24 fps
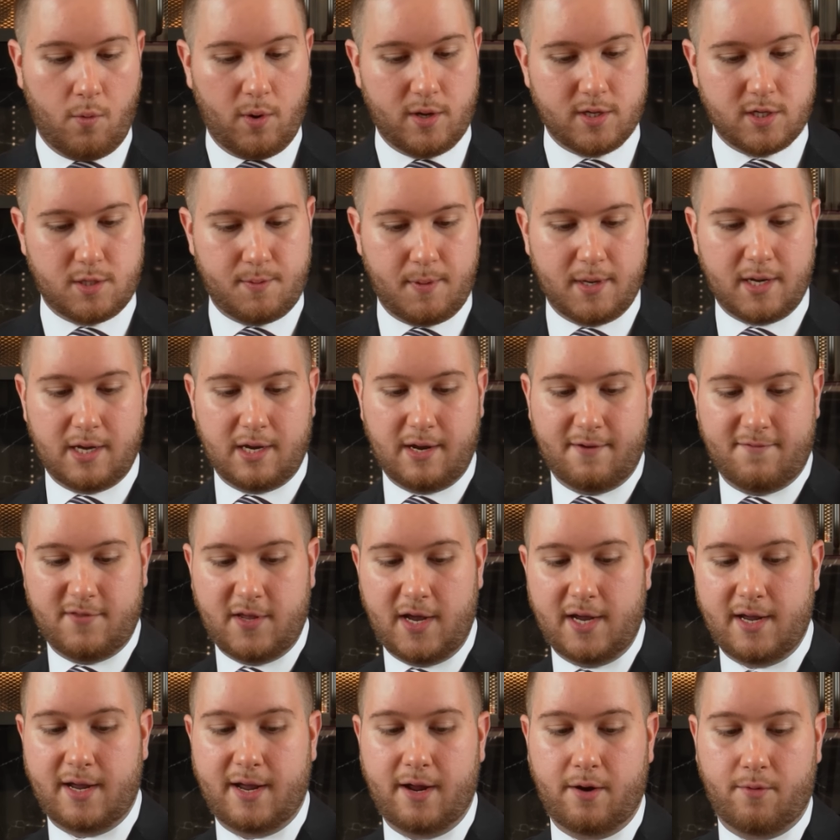Well, speaking of
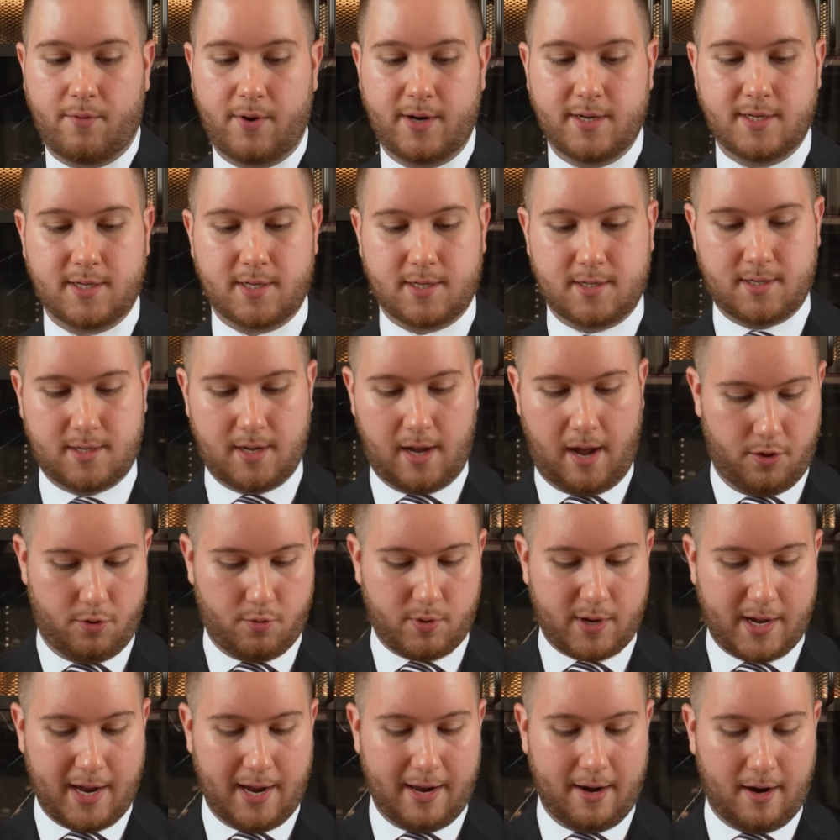taking risks, you
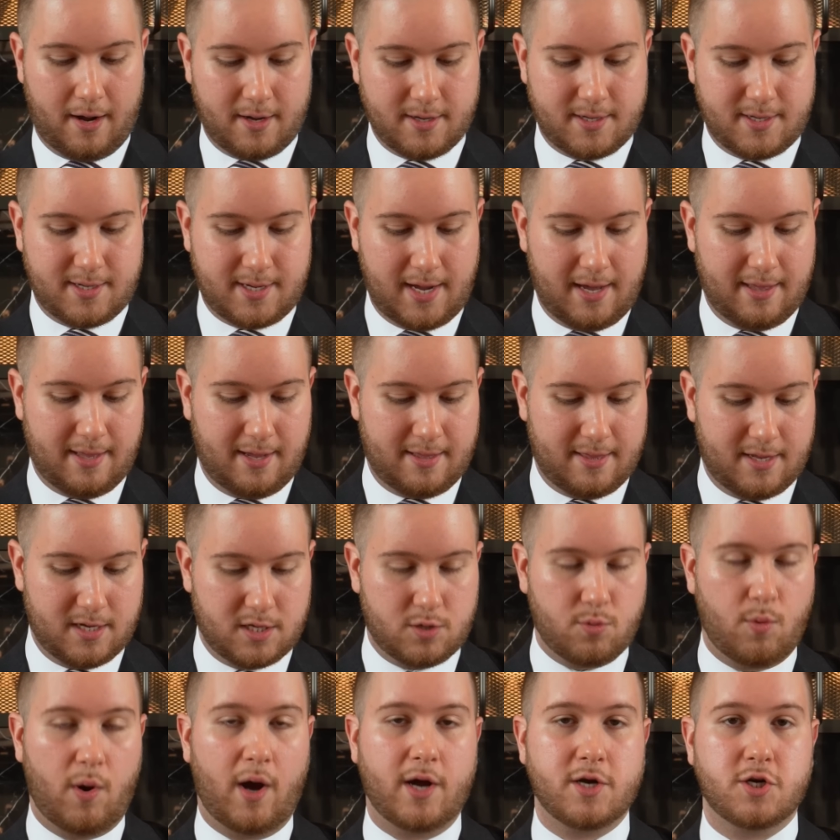cannot say that
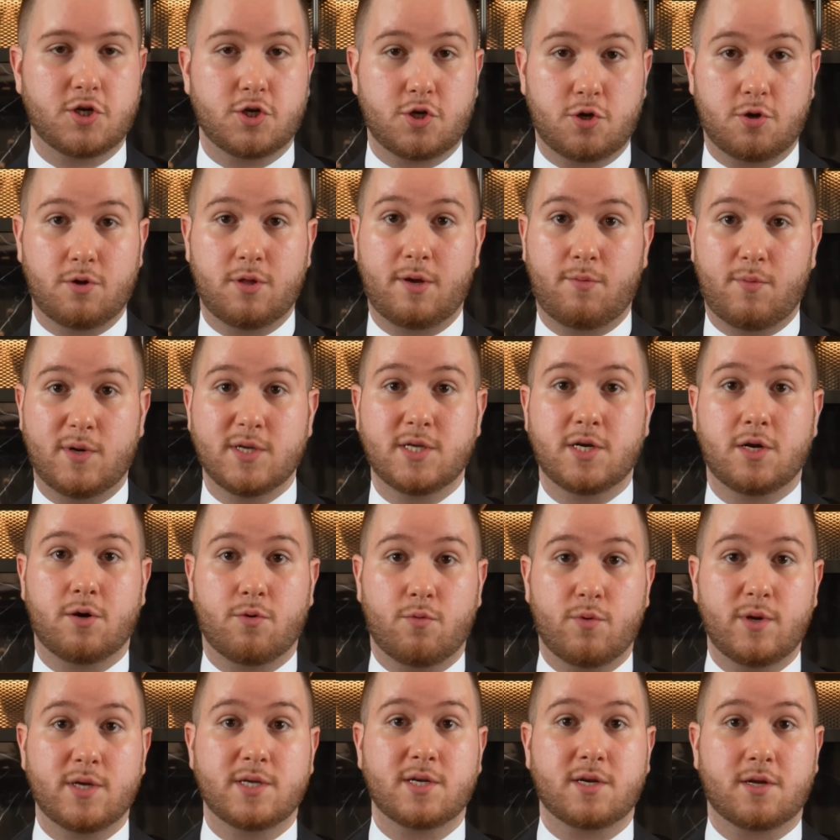this watch certainly wasn't a
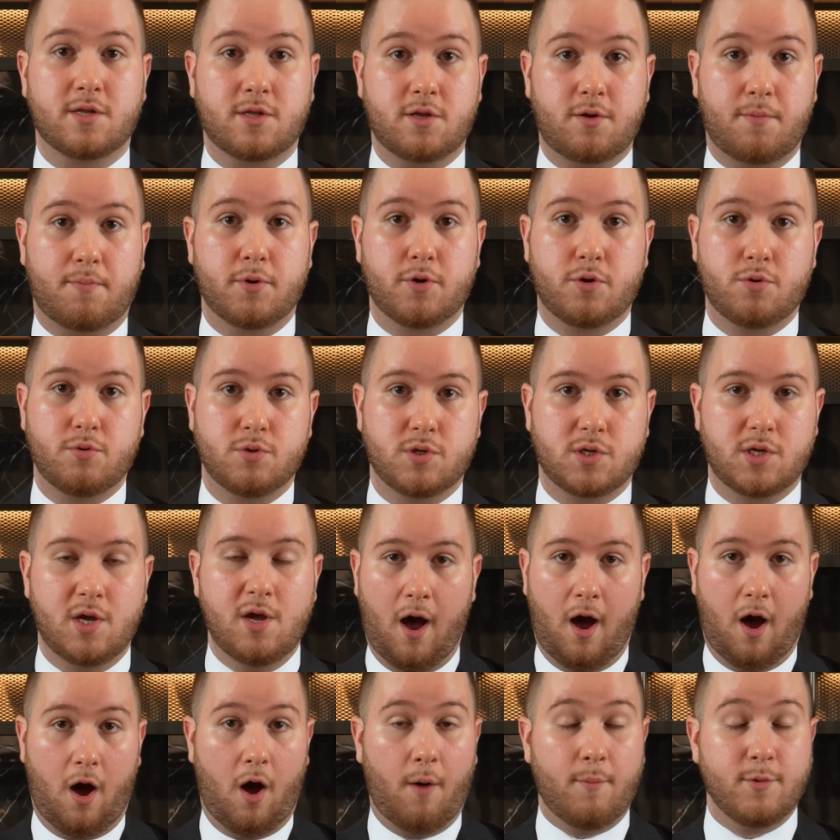risk to produce
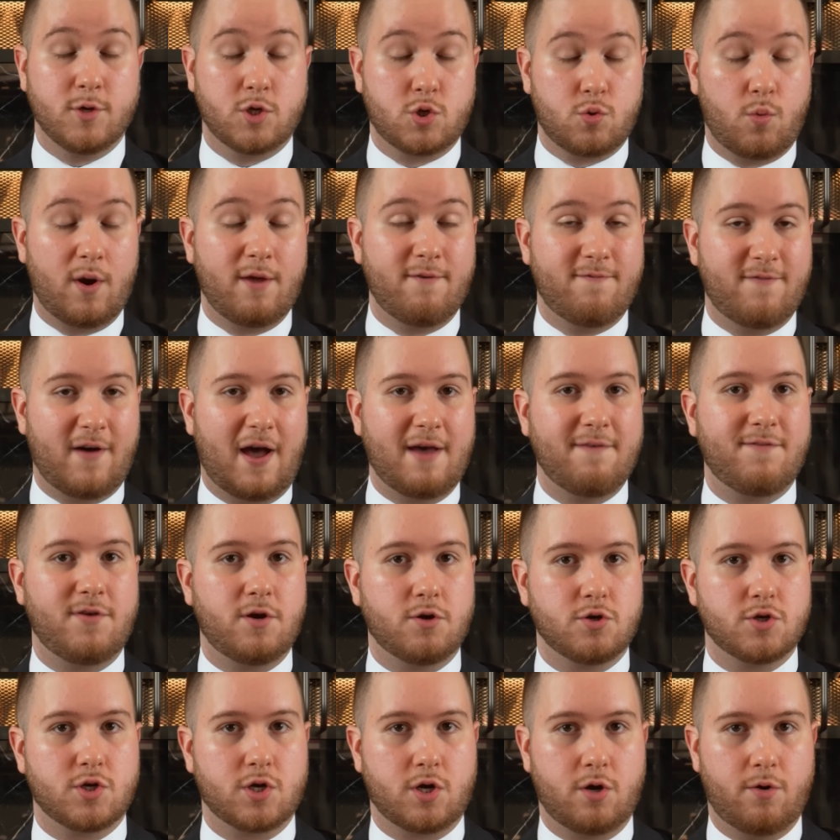almost 25
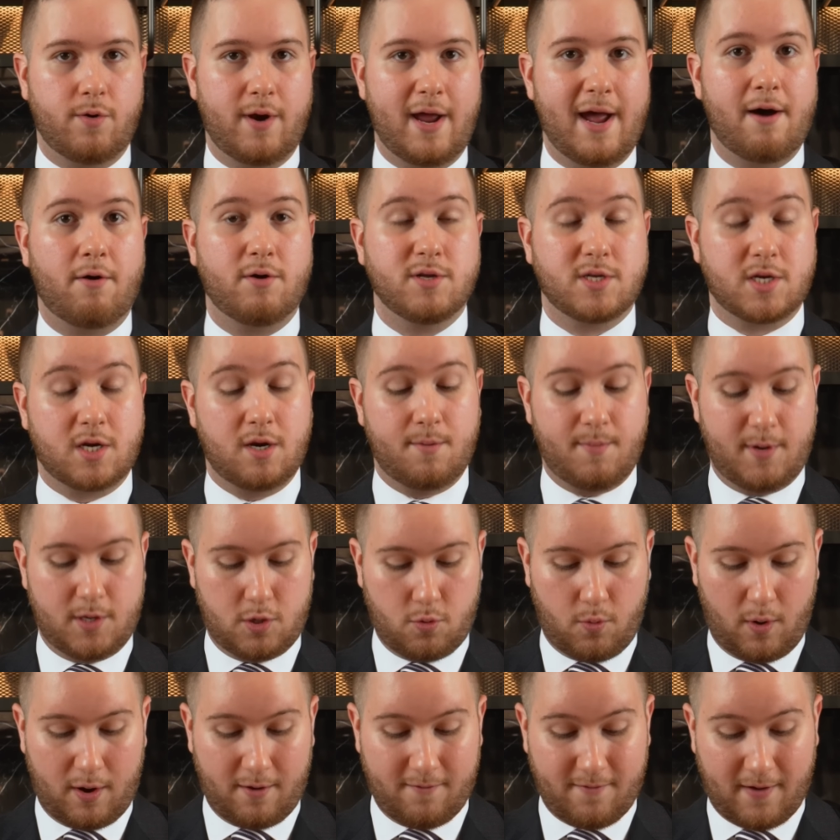years ago now. It's going to be
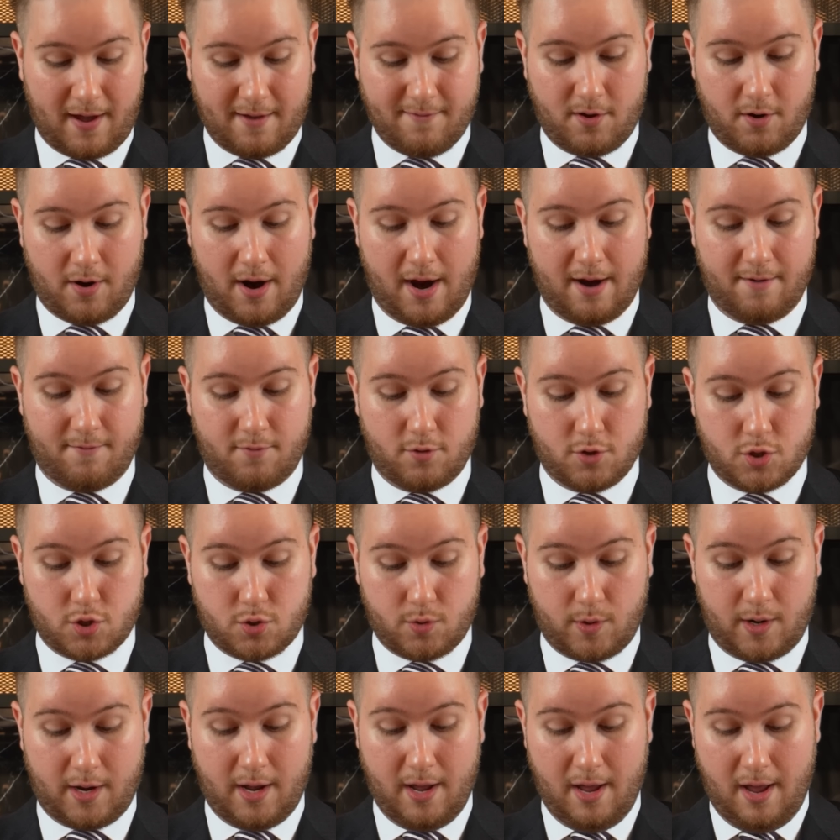25-year
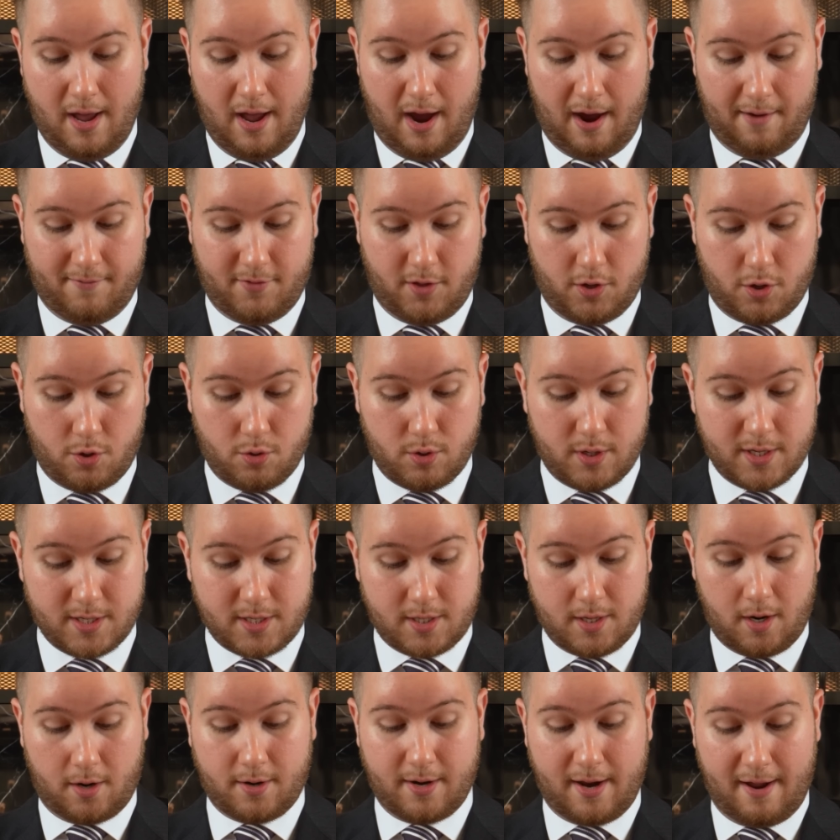anniversary of the Ulysse
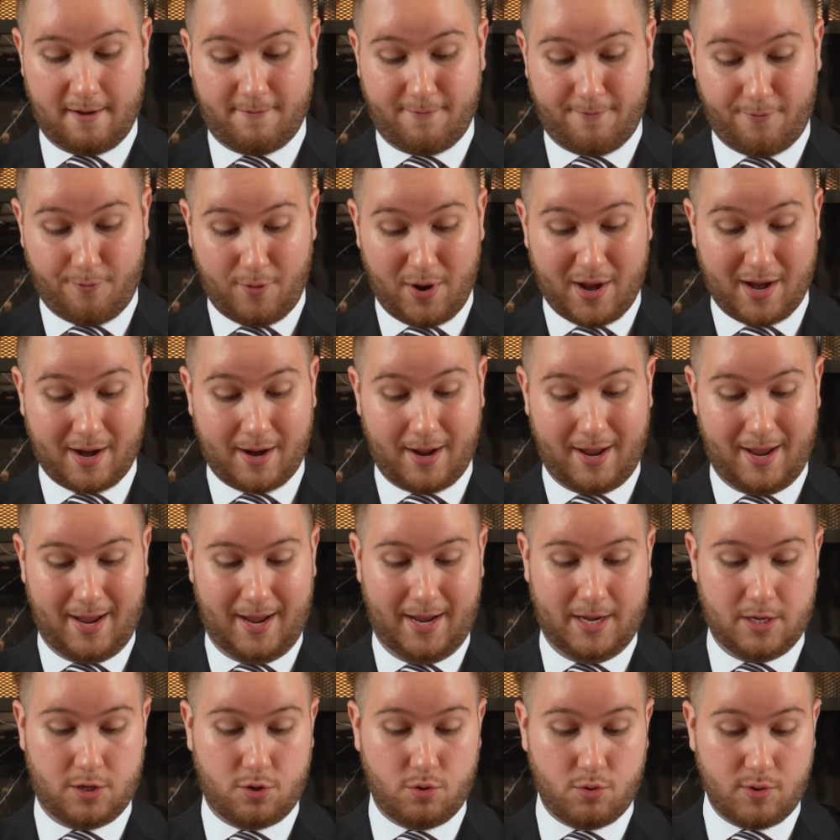Nardin Freak
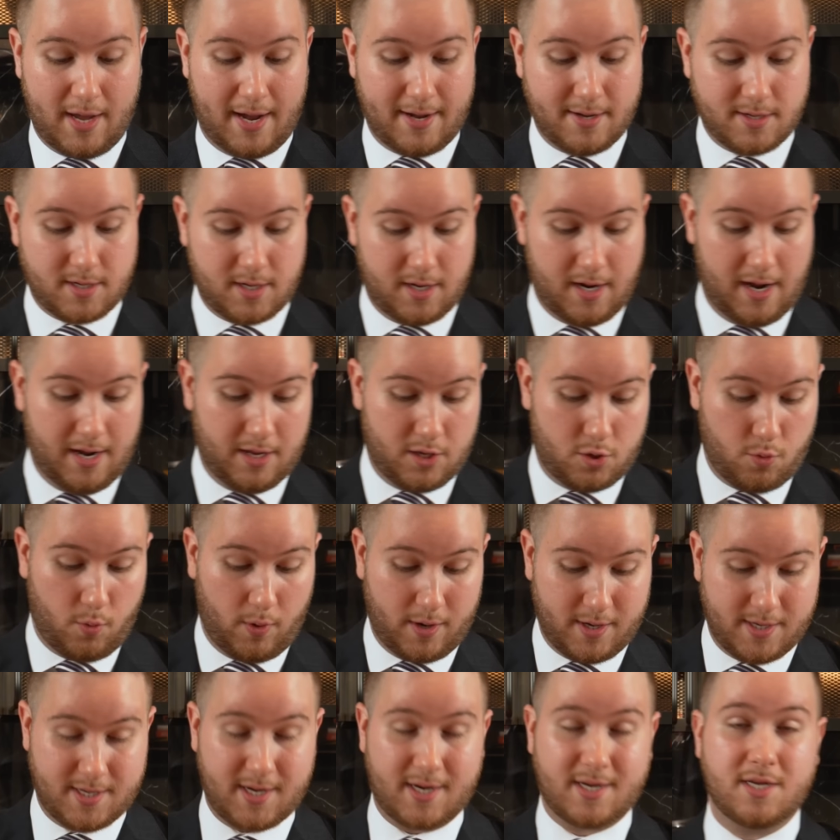in
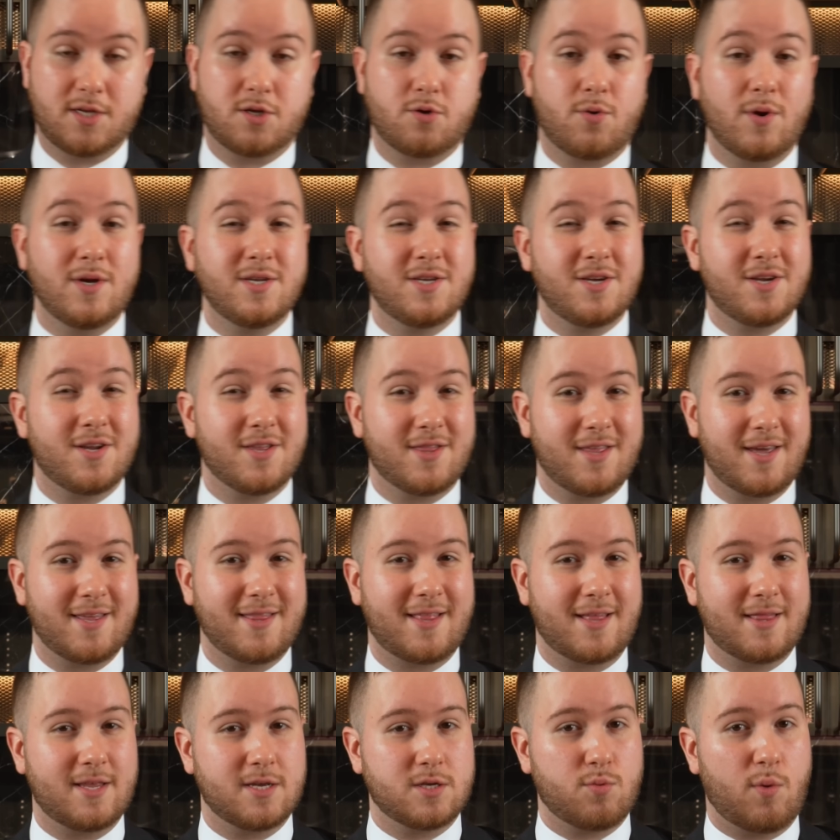2026. It's crazy to think
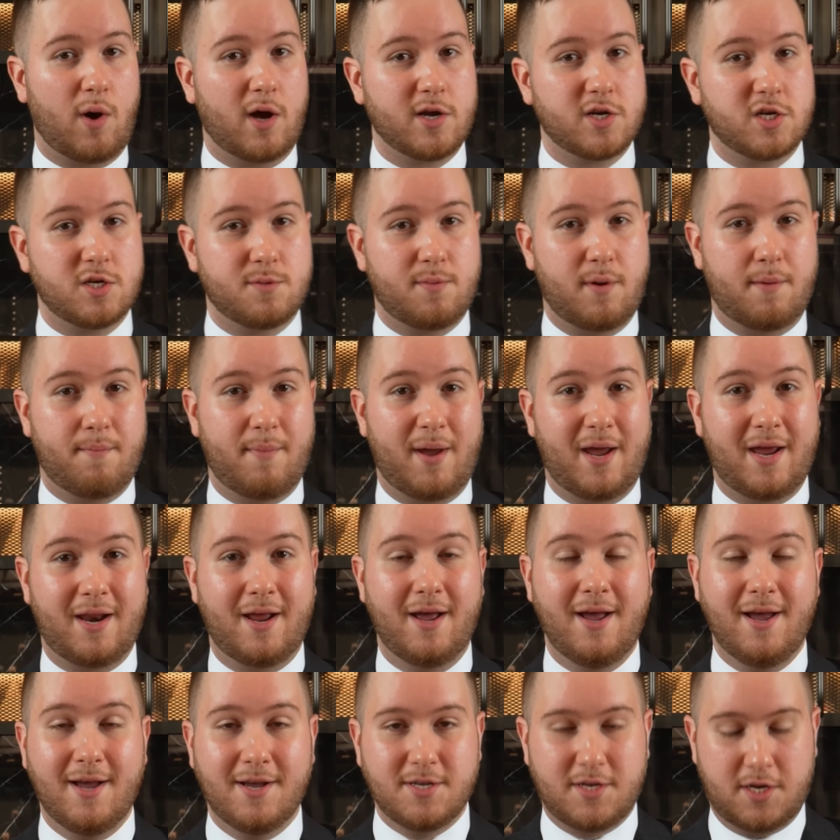that this watch has been made
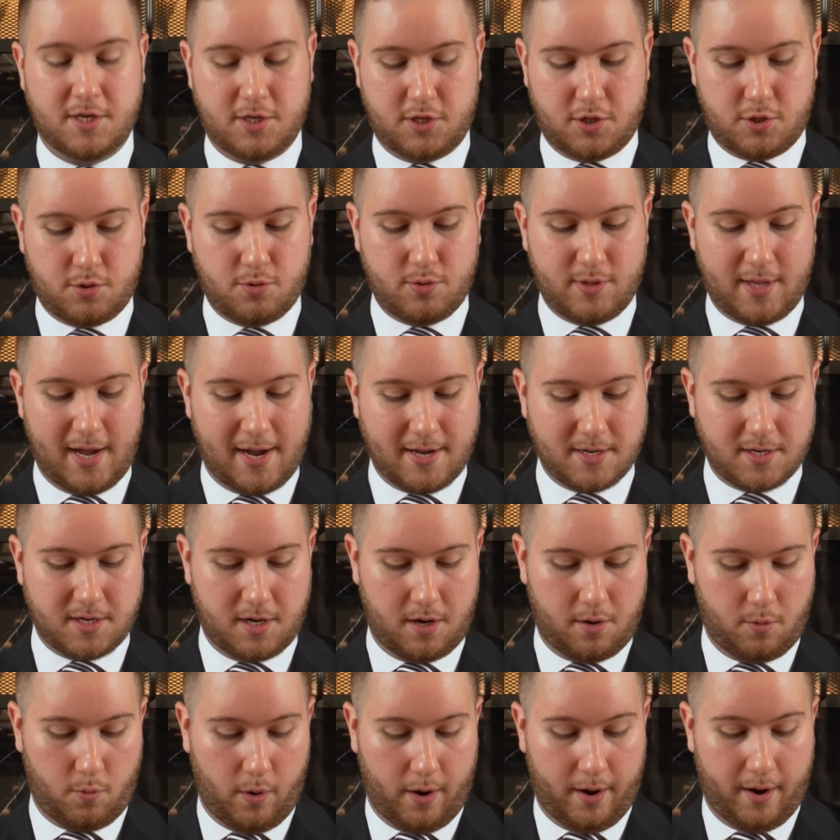since
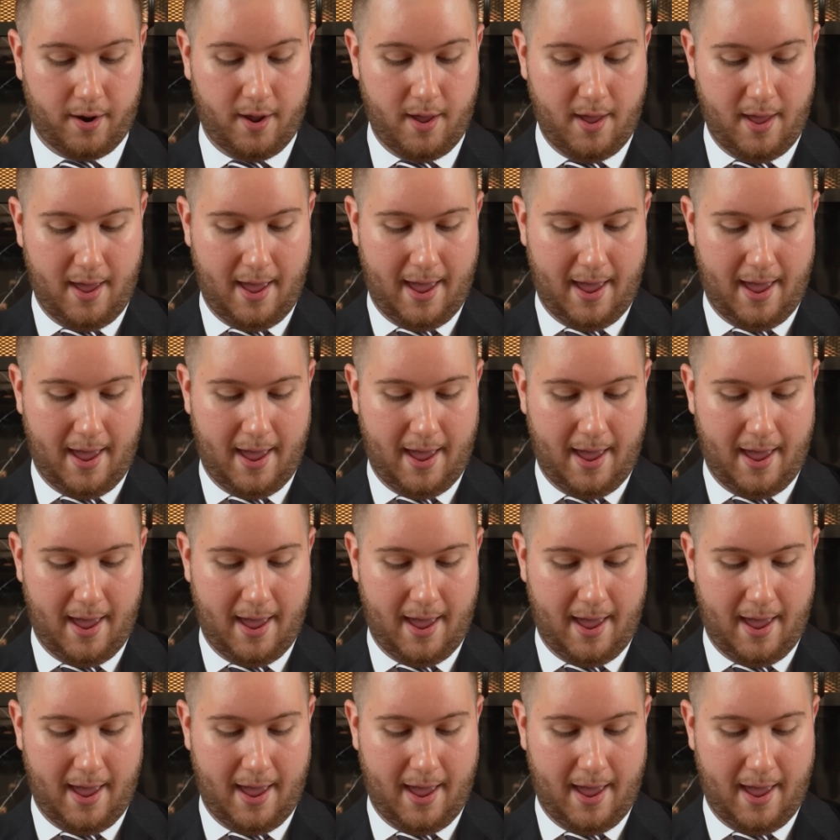2001.